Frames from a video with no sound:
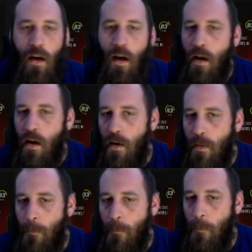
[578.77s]

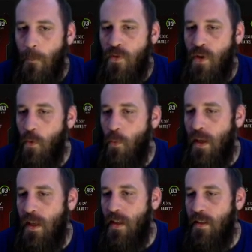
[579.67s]
So
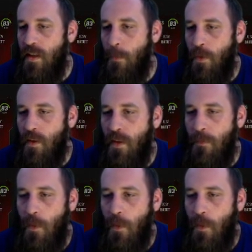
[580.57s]
we can typically